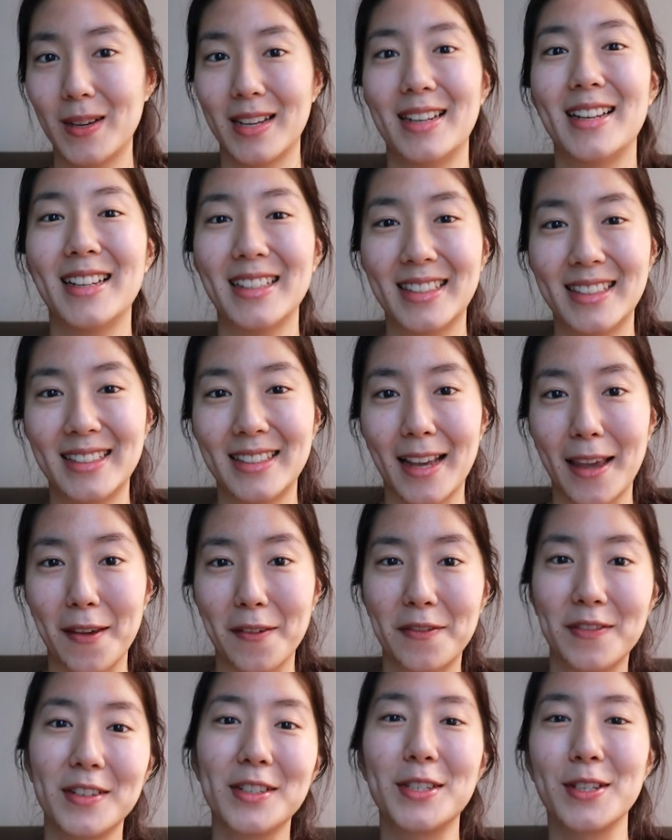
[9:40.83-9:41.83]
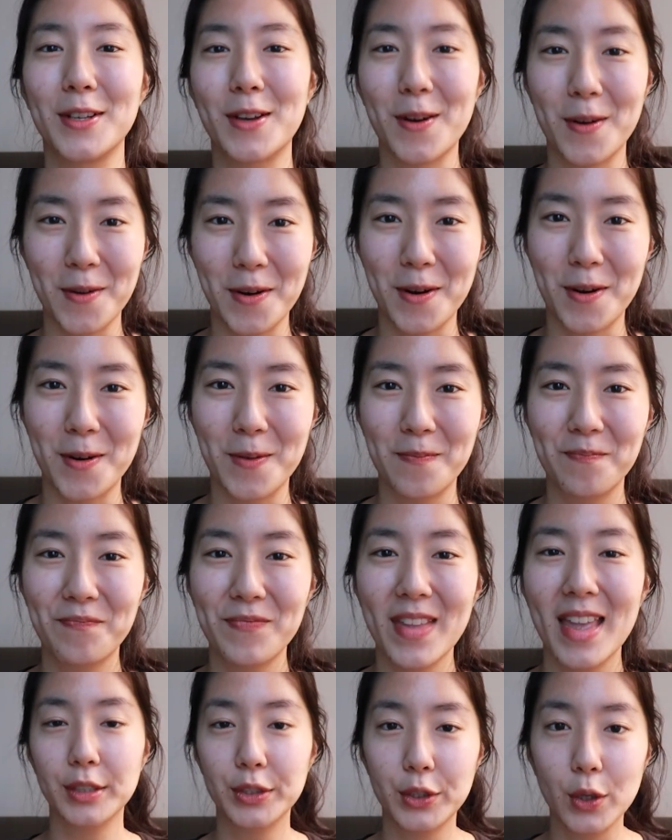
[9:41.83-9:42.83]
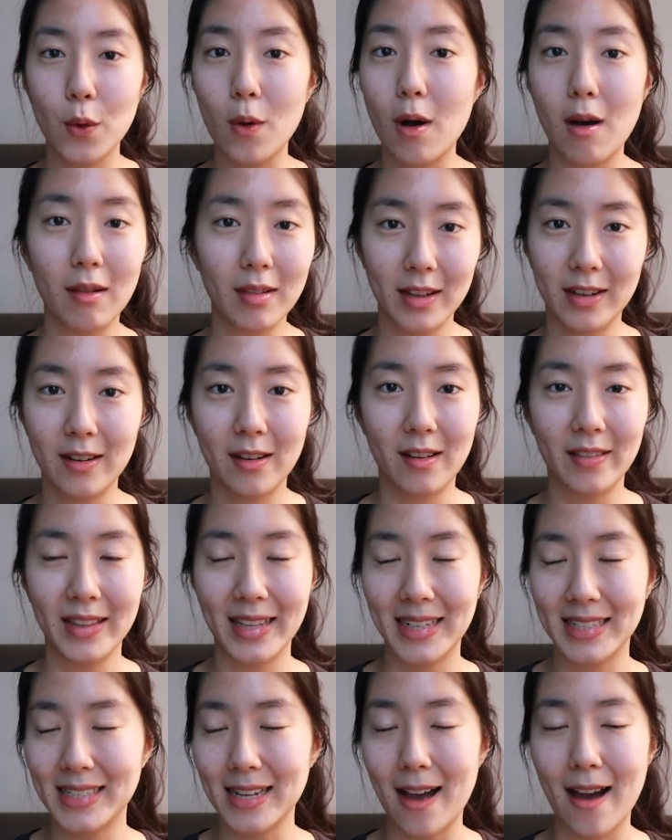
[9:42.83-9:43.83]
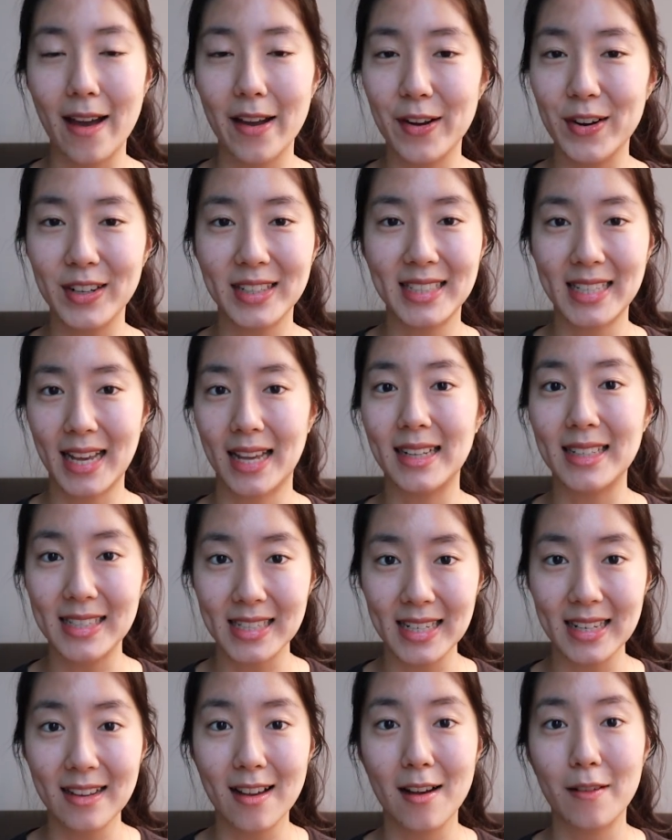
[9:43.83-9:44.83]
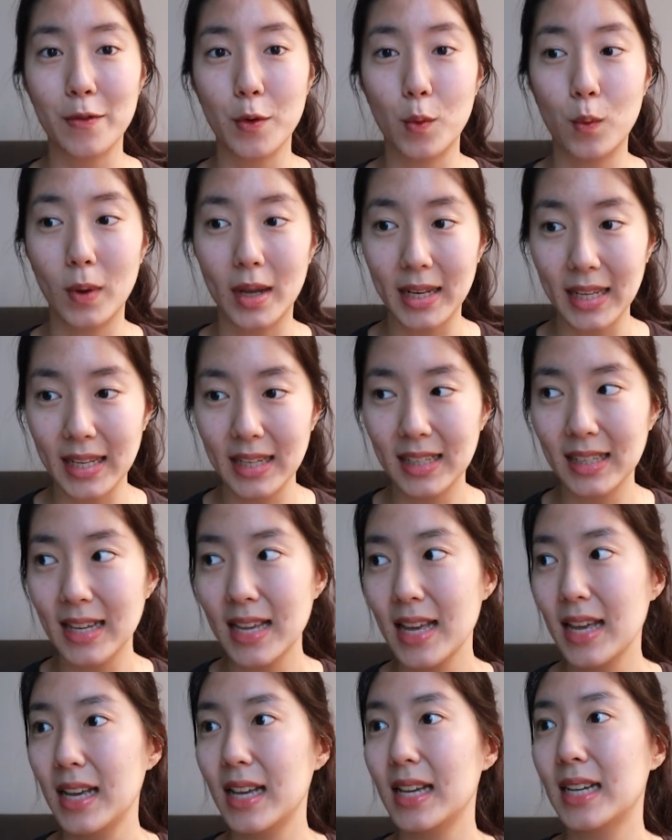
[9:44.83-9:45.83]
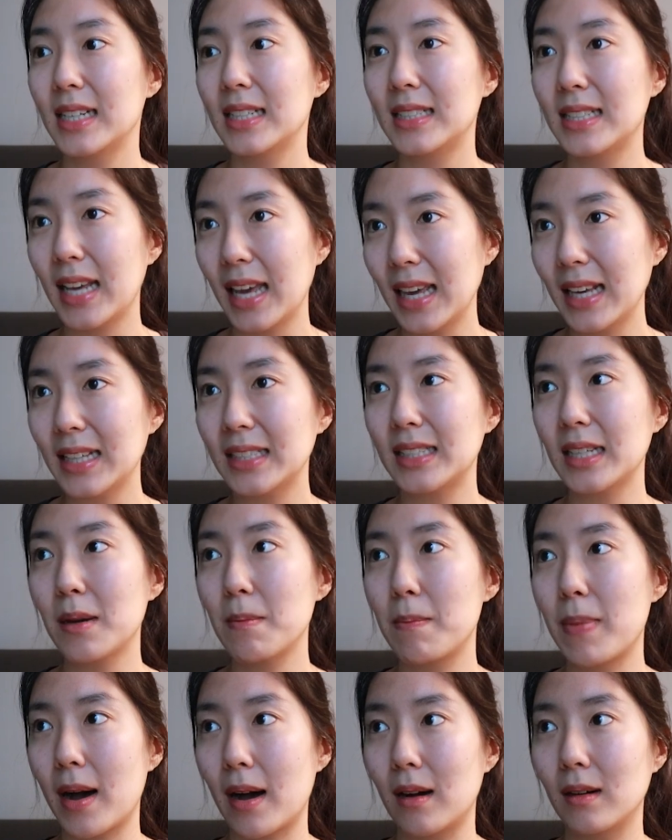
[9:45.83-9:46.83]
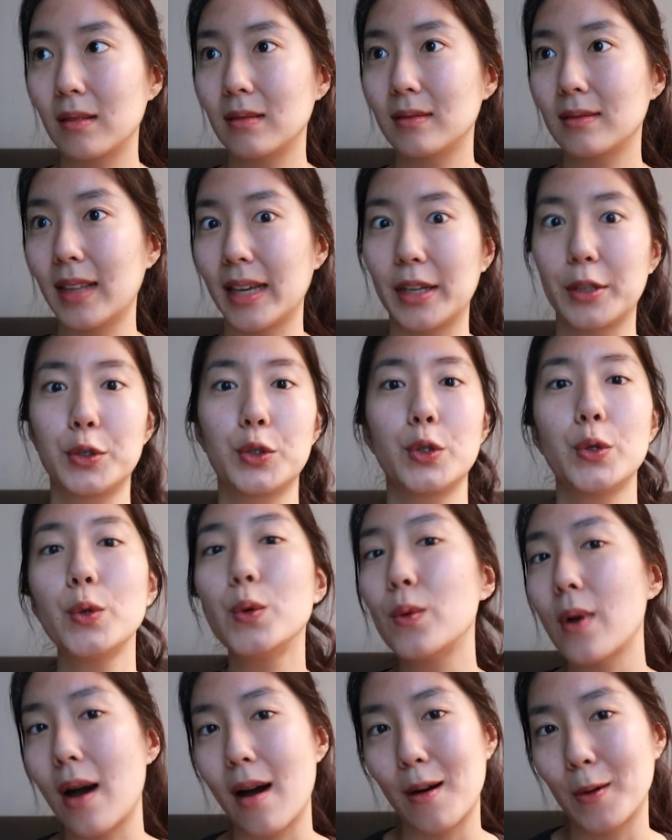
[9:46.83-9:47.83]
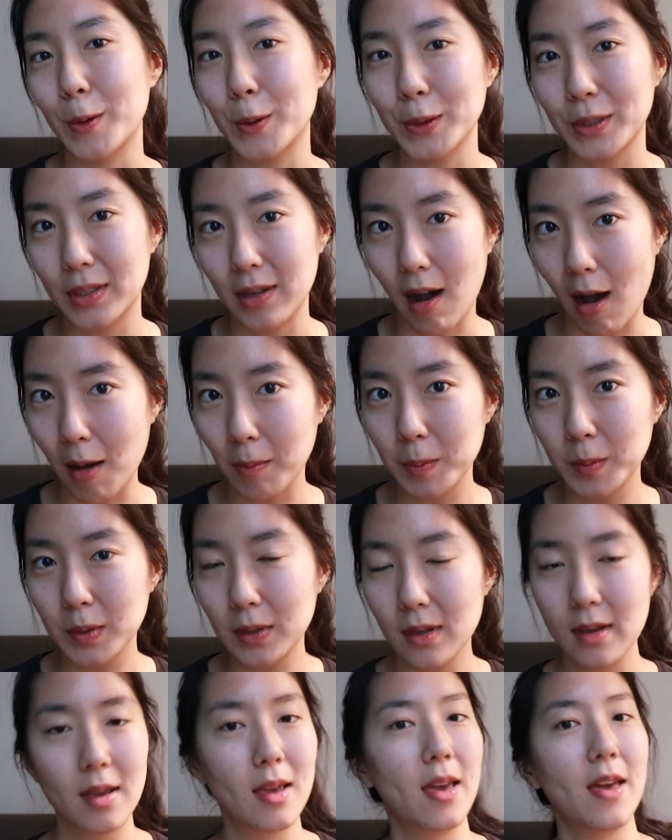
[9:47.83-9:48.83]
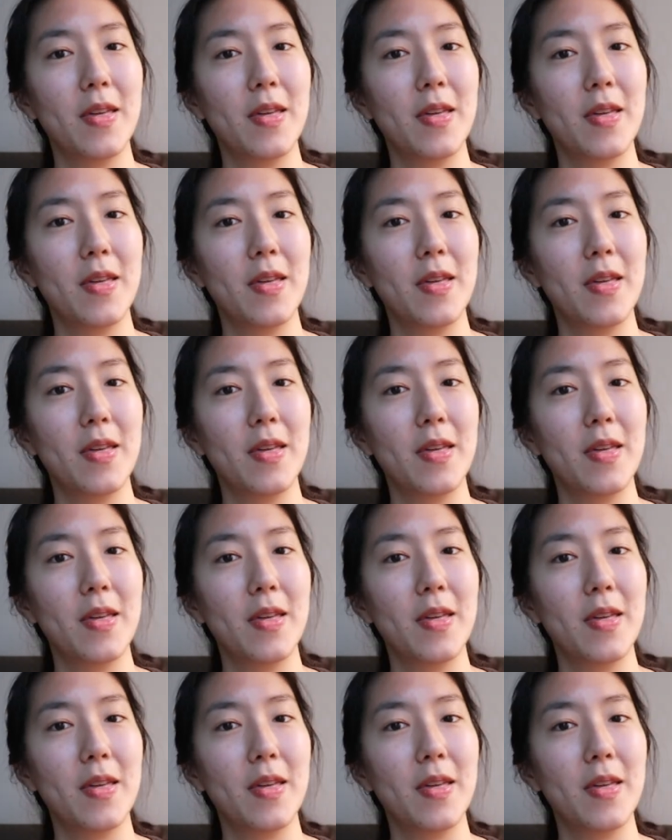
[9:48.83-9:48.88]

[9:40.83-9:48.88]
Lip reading: when it's safe to go home. So all in all, the entire attending of a wedding takes about like 2 hours tops.